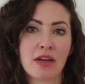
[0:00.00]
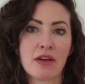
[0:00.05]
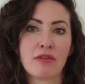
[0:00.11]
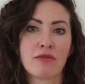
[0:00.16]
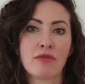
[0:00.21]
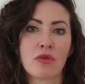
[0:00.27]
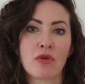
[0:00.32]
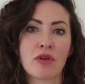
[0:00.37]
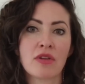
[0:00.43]

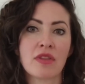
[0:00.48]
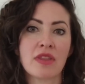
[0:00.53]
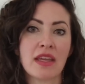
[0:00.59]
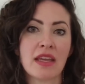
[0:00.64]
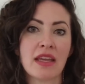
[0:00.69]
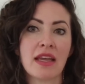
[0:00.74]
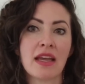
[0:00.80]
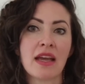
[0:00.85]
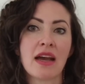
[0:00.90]
for
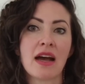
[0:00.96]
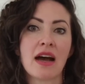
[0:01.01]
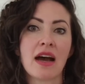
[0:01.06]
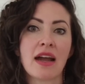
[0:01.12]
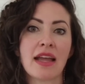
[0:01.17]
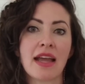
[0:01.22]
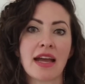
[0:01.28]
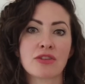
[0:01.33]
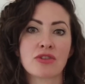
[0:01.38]
the
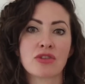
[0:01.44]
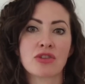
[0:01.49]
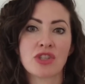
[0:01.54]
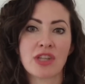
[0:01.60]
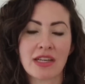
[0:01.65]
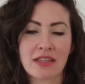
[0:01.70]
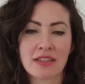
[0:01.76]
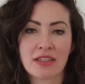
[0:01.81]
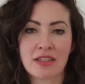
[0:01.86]

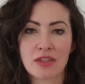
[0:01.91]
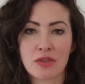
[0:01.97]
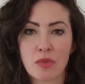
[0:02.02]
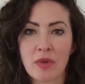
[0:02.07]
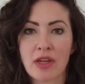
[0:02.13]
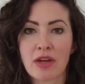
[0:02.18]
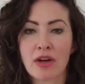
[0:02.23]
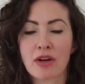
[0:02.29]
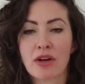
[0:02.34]
iatrogenesis
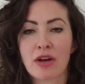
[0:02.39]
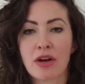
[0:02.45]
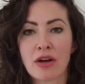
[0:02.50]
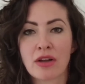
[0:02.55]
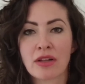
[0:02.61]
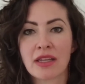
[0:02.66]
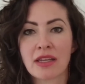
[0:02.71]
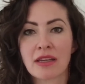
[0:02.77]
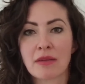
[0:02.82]
we are
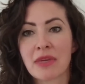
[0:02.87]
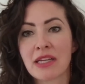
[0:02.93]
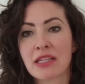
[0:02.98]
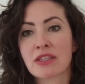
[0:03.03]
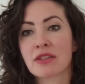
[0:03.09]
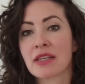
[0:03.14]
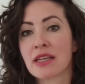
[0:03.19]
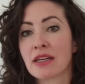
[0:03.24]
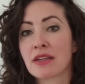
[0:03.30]
calling
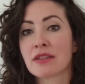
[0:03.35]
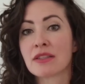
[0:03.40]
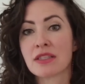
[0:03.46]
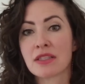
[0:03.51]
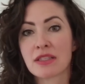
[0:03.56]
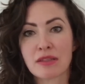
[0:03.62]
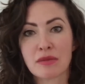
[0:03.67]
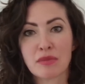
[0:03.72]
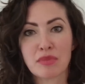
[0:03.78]
mental health
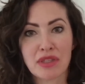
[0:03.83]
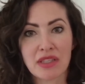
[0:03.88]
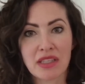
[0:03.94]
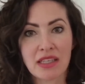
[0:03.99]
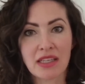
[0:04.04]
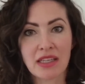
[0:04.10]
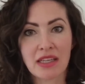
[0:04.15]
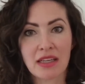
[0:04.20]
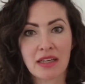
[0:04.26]

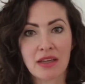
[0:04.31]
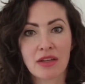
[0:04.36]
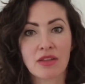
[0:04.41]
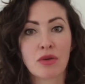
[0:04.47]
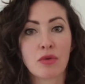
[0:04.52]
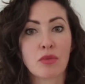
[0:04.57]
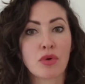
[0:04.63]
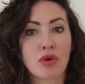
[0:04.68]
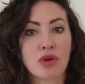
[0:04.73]
disability
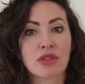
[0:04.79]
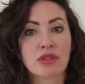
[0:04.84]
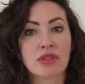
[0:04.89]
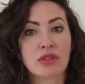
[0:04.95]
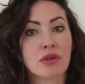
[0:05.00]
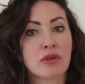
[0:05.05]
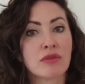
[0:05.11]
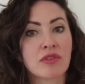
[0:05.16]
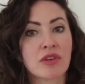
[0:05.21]
the world
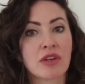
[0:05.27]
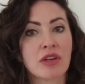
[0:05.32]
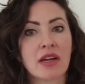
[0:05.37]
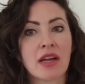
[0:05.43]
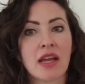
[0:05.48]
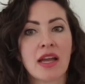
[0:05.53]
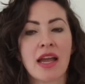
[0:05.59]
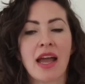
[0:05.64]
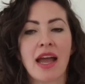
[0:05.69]
over,
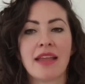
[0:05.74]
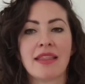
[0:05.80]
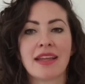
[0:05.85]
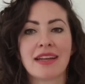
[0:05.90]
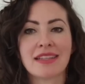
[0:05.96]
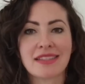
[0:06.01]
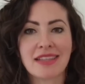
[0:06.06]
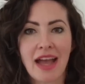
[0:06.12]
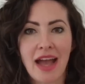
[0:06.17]
and that
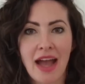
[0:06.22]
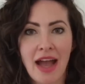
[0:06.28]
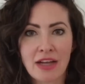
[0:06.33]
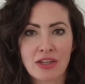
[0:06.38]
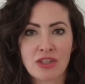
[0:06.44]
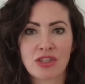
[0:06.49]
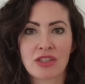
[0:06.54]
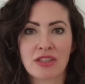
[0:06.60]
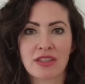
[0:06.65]
it's
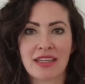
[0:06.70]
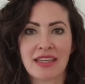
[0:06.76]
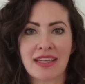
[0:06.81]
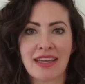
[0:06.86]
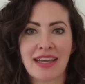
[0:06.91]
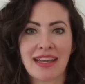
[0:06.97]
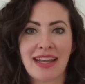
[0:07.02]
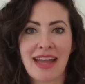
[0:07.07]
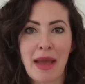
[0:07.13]

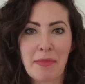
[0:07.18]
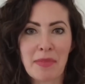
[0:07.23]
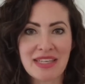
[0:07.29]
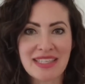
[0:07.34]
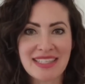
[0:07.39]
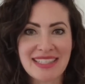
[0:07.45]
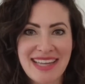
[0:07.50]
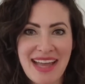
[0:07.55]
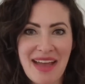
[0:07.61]
actually an
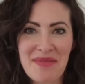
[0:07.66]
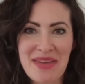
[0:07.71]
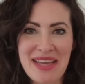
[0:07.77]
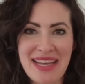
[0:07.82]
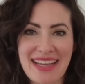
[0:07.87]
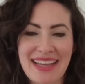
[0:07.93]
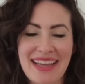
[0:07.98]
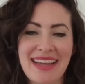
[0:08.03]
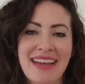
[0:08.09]

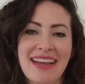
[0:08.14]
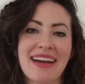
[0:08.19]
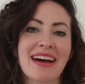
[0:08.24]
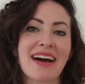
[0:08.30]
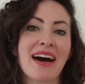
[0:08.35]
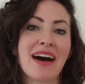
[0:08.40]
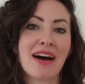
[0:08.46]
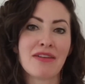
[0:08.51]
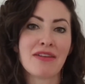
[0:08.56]
epidemic
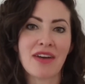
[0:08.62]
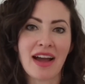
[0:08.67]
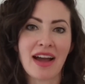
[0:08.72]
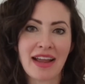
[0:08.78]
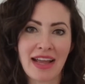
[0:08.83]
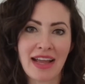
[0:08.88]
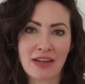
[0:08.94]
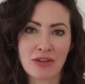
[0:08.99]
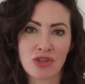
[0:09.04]
of
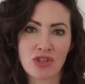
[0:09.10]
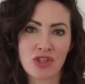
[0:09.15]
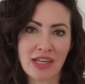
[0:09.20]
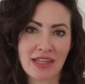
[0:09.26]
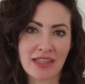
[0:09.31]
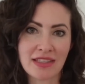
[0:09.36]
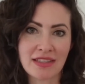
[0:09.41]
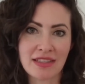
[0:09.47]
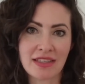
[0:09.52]

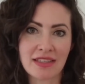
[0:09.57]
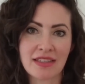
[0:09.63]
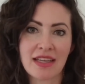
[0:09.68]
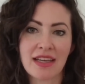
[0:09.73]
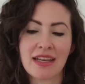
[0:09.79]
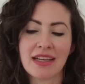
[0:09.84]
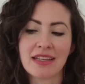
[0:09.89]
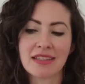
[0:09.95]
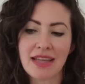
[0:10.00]
iatrogenesis.
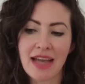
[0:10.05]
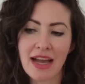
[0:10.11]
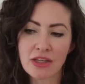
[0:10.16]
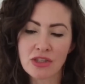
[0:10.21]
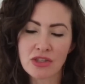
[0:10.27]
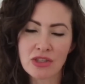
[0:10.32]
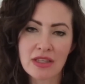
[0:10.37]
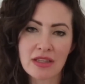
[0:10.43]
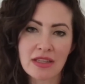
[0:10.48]
It's
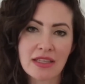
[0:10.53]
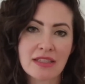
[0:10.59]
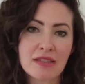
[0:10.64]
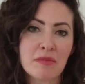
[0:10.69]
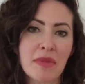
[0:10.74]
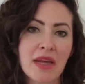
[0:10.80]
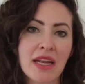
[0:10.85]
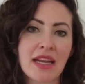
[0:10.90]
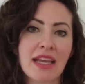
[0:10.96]
actually these
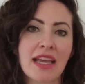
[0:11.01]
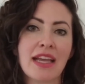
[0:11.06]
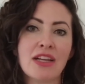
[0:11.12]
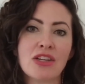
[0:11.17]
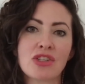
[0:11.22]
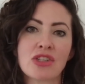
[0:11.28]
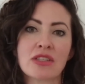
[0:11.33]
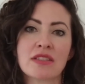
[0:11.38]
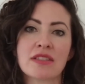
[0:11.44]

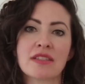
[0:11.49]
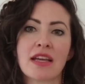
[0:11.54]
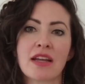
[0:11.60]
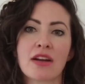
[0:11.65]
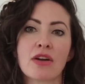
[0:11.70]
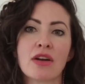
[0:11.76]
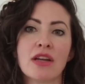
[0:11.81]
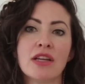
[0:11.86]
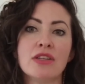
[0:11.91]
medications that
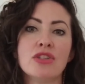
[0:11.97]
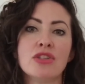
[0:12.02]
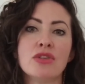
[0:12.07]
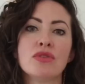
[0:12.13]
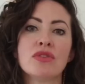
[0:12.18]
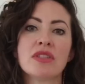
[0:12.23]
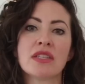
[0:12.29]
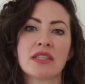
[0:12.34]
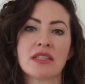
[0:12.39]
are
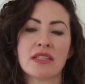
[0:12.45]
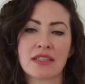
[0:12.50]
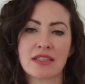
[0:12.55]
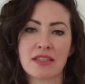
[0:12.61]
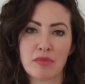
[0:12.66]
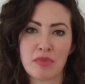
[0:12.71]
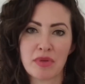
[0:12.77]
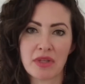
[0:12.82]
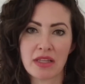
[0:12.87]
inducing
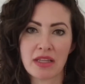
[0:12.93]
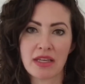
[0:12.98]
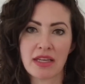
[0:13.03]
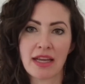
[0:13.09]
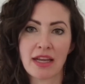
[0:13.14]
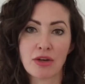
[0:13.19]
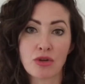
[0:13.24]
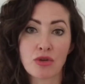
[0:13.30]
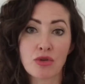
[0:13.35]
disability
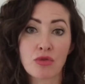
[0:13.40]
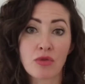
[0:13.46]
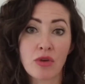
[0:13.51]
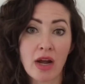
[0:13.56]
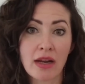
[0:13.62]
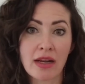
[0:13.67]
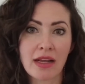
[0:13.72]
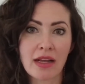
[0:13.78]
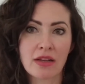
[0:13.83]
and
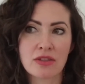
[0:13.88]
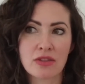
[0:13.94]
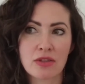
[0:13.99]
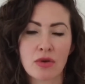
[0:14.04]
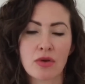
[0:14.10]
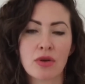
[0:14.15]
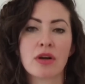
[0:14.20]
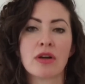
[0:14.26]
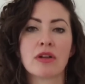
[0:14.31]
chronic
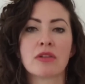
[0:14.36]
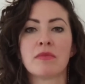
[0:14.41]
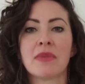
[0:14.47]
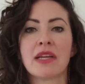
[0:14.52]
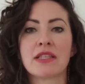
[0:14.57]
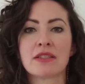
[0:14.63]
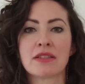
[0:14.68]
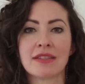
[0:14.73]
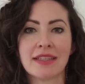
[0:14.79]
so-called
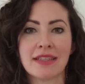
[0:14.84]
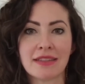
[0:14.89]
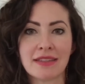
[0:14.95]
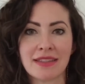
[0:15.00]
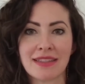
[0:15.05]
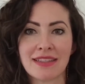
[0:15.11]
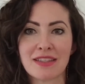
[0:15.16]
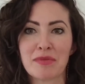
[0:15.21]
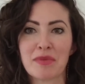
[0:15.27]
mental
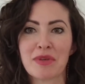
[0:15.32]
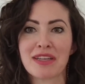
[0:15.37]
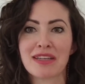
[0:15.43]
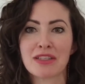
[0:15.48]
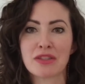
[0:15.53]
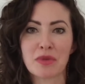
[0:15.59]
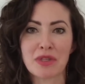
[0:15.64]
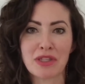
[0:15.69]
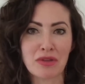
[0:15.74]
illness.
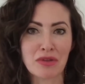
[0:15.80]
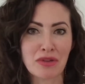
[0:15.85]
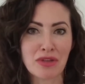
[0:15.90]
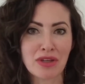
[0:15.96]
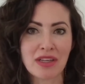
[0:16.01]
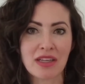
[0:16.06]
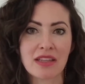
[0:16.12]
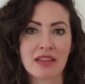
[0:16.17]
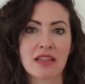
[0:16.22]
Because when you
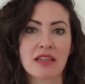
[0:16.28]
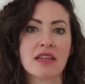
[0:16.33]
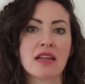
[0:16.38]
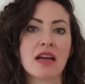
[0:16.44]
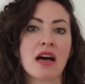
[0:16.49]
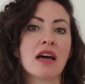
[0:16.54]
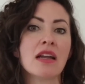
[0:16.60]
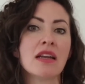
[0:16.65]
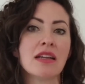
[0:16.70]
look at the
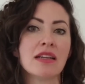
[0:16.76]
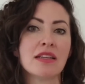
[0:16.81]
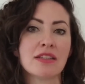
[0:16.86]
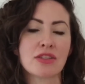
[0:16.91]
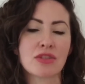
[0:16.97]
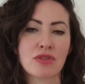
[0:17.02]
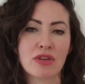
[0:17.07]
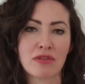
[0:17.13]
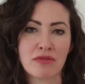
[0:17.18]

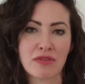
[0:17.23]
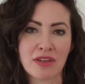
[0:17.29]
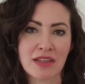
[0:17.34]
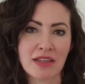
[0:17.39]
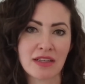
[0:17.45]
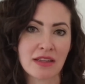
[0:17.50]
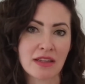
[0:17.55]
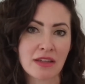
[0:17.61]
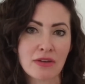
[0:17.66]
non-industry
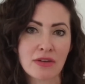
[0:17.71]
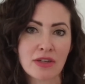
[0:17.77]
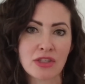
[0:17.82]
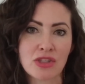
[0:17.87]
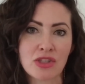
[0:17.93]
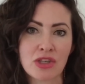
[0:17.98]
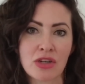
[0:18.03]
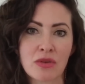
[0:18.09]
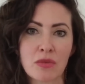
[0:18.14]
funded
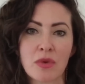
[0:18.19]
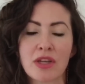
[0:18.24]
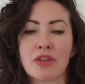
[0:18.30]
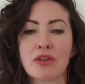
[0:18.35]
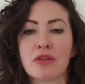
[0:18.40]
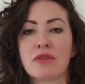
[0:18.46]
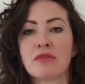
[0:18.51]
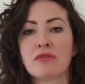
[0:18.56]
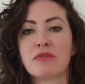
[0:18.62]
literature, what
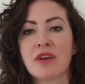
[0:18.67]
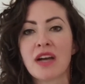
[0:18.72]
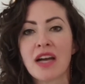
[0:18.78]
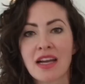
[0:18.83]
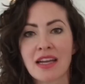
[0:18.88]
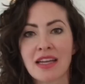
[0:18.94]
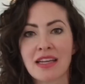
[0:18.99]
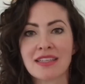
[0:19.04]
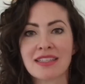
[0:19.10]
you'll
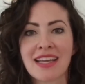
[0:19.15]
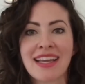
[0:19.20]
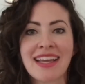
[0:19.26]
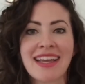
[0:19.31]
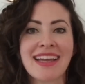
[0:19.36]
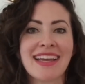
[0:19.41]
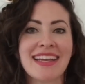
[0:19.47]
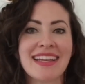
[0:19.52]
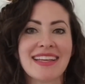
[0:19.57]
find
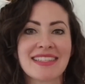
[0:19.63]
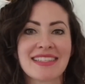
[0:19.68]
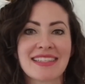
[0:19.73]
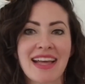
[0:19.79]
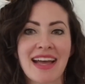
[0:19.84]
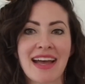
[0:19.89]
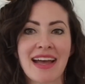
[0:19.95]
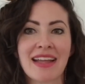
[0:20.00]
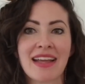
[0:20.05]
is
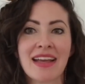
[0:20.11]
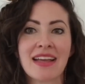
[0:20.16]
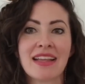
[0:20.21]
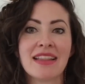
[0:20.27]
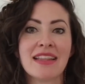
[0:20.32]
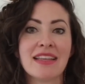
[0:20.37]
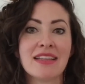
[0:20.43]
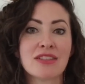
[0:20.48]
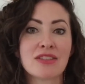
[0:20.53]
that
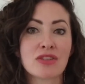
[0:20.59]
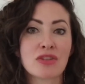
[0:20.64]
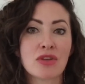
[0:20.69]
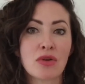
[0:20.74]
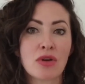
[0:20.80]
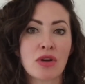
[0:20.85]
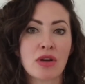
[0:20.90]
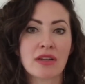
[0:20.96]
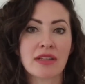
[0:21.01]
these
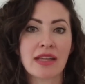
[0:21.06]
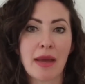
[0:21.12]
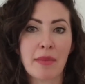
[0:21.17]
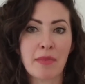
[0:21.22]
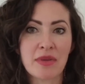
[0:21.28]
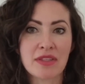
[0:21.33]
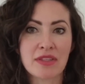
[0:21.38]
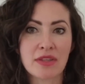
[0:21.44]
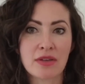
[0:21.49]
so-called
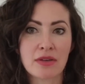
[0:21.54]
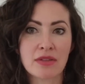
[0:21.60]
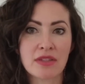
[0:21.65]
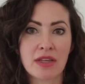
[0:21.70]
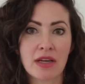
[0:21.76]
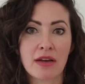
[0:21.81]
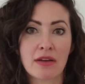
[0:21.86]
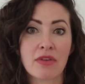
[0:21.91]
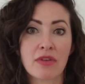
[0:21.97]
episodes
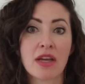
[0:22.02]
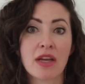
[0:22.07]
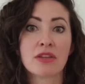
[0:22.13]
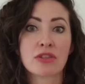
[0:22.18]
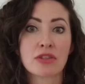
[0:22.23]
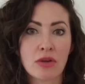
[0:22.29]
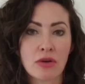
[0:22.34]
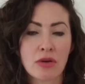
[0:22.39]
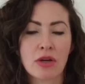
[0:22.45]
of
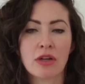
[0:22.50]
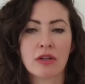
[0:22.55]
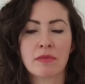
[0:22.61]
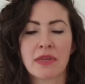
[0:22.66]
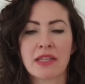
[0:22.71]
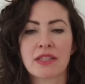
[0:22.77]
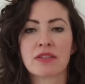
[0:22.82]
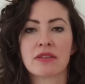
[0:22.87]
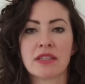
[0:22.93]
so-called
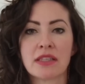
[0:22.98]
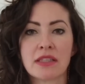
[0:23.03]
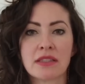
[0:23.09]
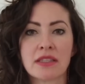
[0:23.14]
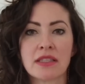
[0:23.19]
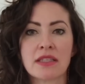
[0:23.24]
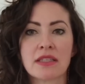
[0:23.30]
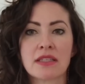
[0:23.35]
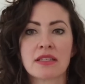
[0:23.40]
mental
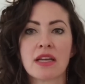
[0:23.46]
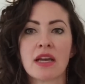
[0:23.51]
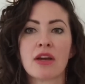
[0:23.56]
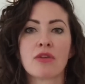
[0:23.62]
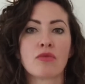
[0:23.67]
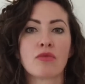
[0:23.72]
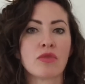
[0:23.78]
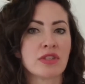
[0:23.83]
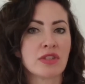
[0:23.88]
illness
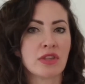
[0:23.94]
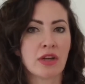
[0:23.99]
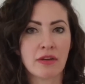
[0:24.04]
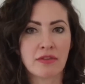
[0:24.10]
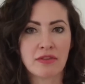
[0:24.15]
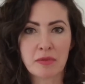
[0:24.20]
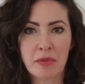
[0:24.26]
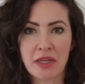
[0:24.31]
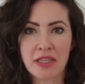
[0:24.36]

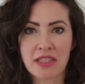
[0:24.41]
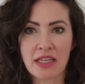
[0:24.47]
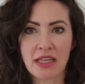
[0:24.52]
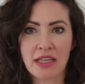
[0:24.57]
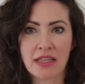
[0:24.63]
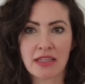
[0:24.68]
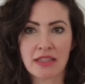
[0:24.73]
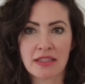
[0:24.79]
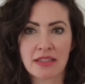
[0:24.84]
resolve
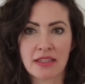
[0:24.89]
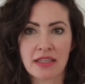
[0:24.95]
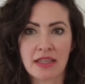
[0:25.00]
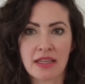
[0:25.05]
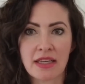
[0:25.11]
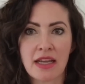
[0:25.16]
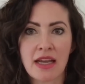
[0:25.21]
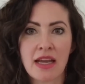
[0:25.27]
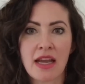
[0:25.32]

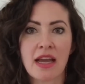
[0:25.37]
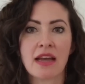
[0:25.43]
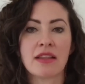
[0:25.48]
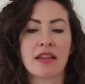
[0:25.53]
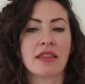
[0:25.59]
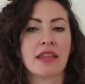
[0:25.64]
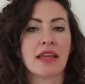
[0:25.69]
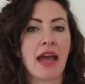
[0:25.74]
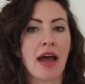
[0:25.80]
spontaneously and
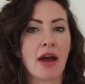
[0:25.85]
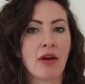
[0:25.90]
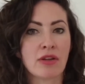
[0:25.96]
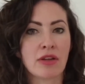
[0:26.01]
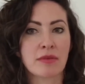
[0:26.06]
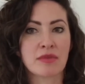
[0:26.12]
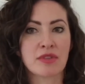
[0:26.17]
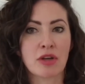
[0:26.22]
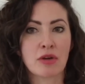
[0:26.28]
that the
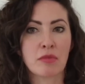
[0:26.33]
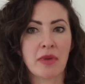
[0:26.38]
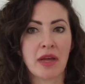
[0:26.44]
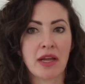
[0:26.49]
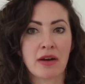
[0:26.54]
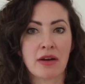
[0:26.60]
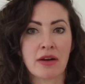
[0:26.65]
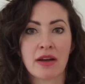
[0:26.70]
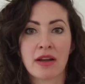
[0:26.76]
outcomes are
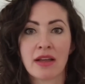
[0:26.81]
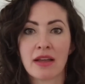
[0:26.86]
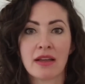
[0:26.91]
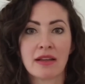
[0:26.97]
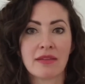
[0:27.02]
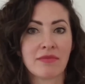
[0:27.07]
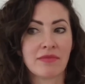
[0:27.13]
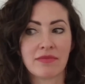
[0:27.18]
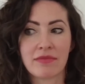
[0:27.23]
better
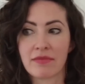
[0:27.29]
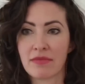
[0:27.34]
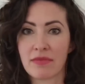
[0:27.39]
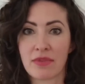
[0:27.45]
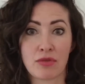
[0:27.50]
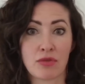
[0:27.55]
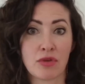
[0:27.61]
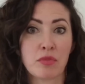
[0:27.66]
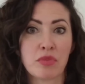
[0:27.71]

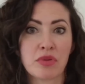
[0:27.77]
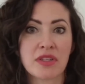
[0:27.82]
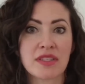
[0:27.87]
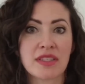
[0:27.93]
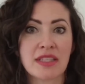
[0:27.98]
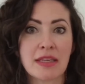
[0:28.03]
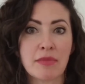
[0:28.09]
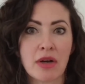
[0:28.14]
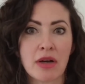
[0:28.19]
through
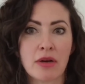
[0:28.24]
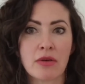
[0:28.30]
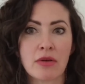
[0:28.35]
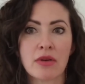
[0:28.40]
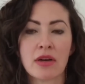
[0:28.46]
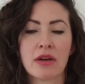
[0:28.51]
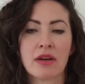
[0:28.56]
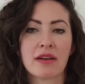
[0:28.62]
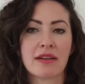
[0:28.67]
placebo,